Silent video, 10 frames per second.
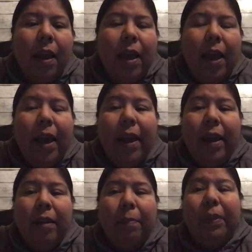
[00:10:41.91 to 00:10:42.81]

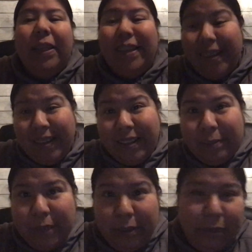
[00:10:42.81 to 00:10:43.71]
And please,
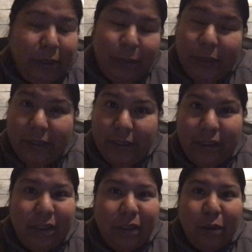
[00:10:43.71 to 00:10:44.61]
please, please, please
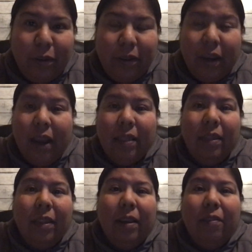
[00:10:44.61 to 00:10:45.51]
don't cut
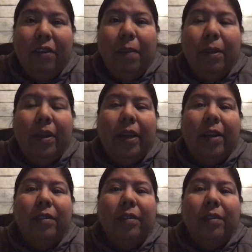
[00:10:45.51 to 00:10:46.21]
the fabric yet.